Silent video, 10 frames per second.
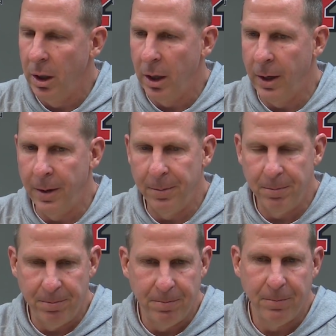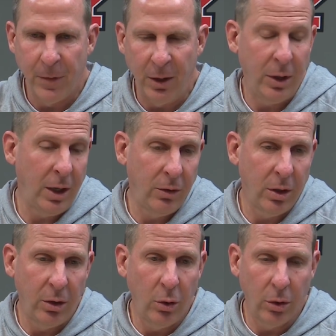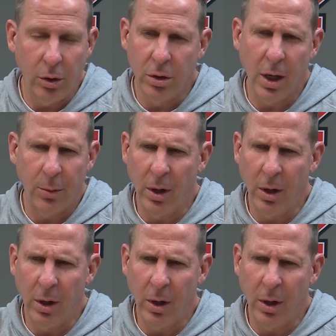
I think he's going to do a good job.